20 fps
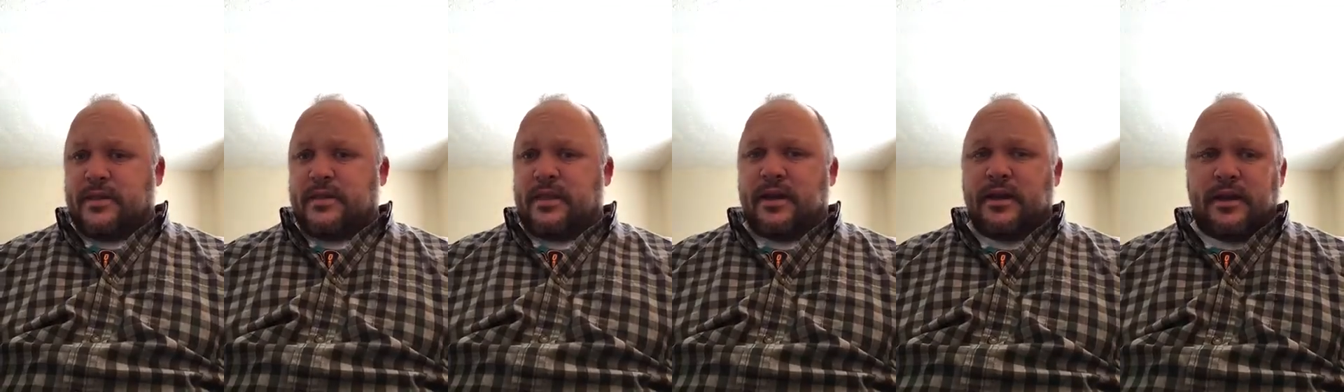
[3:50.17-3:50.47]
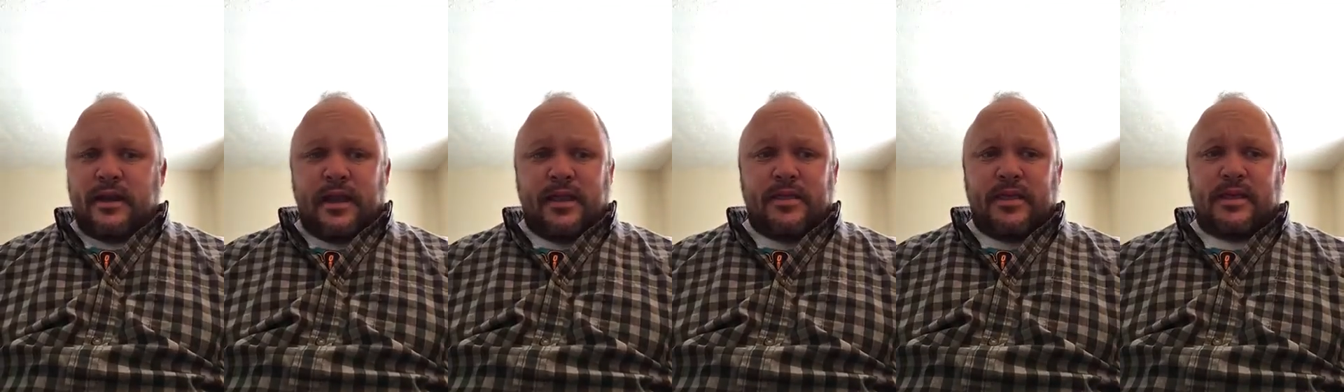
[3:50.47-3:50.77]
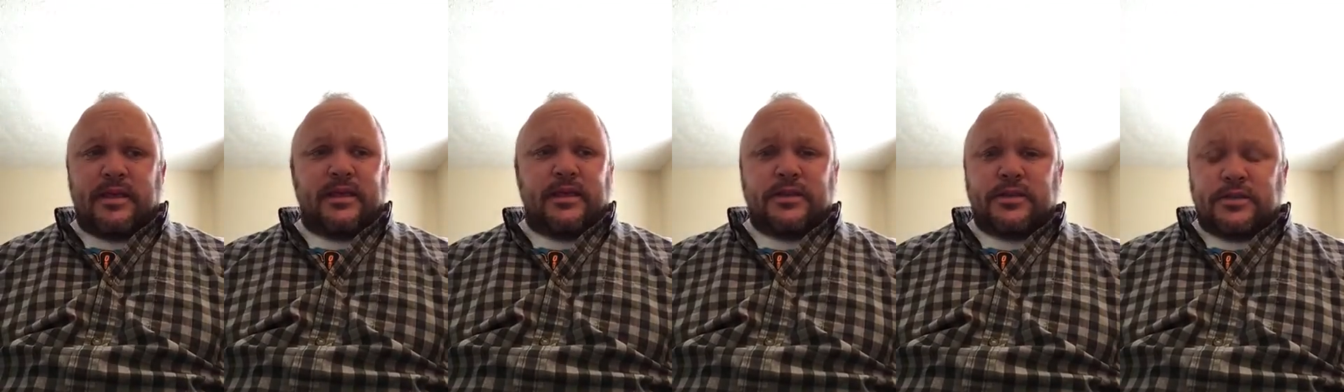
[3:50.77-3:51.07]
and
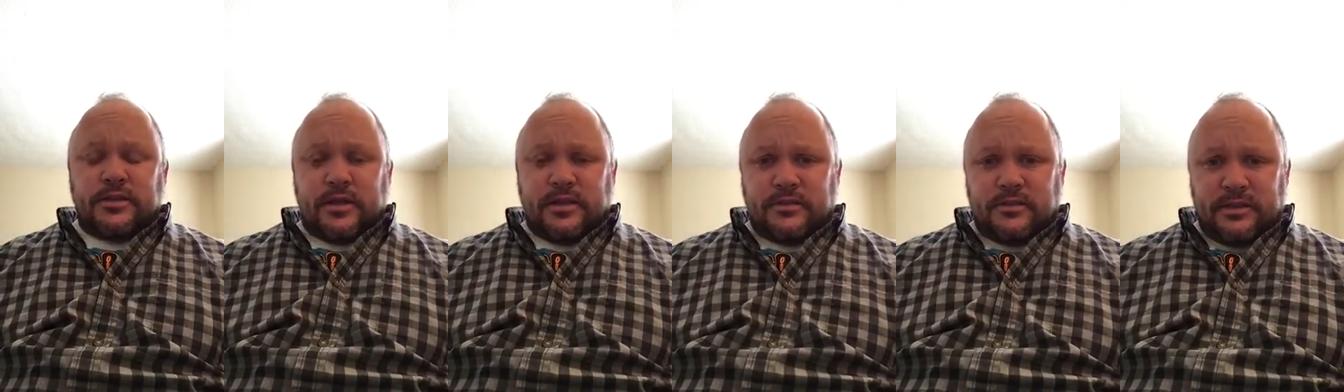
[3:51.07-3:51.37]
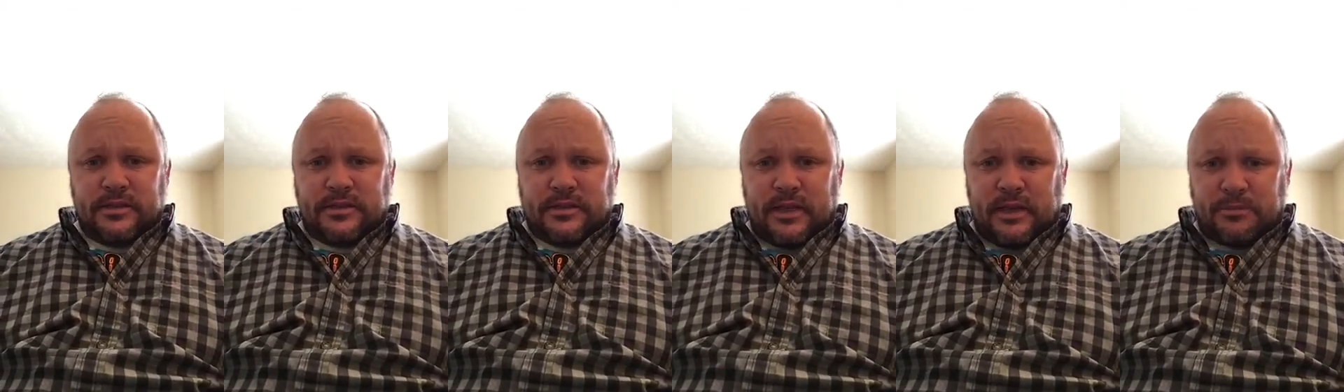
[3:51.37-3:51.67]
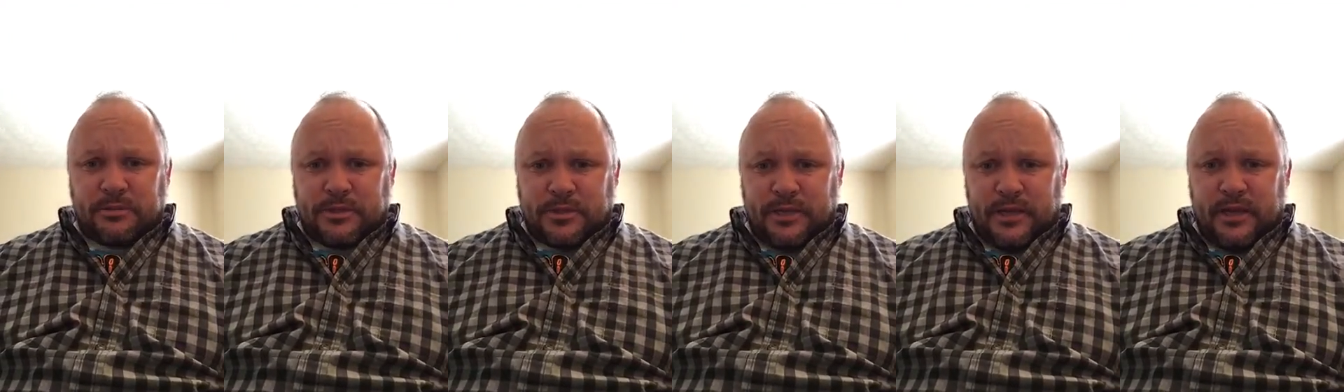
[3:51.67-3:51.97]
then you suddenly
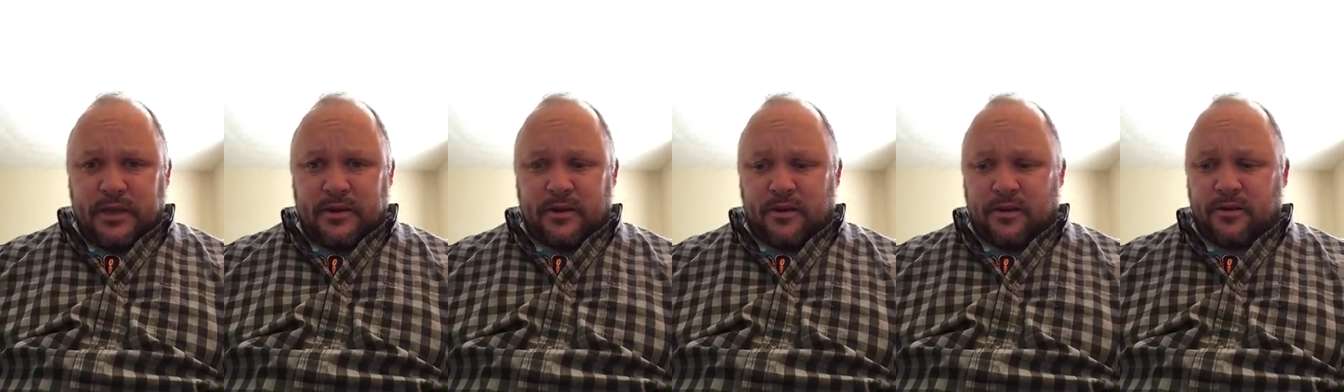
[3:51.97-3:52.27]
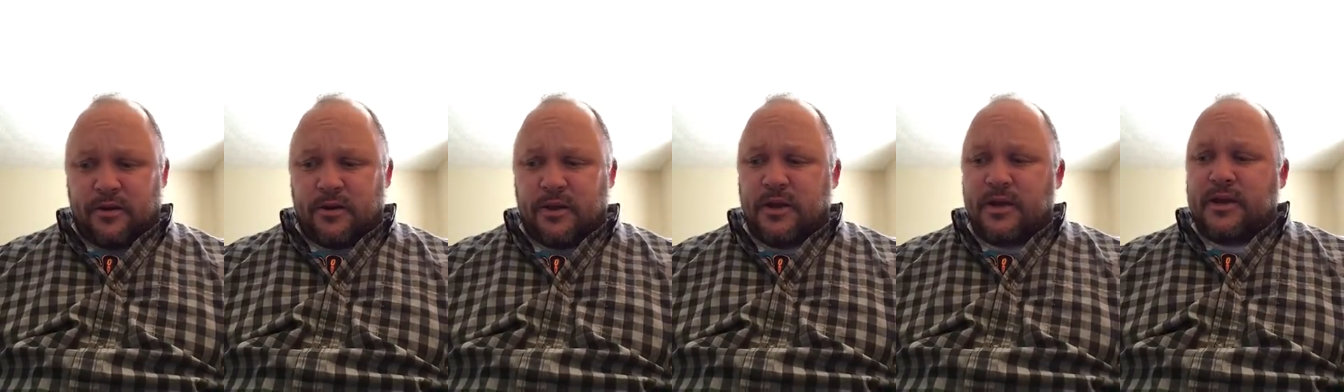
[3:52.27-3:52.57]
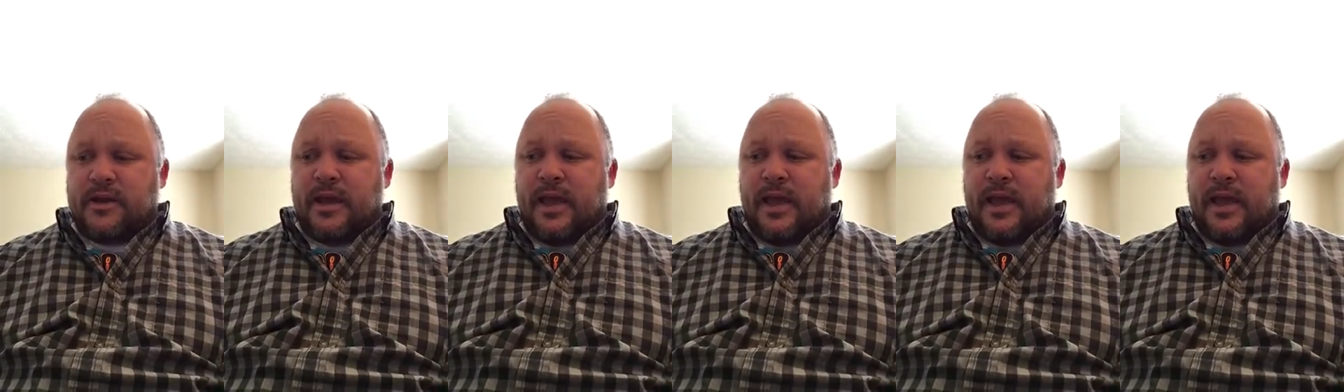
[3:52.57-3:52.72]
stop seeing her,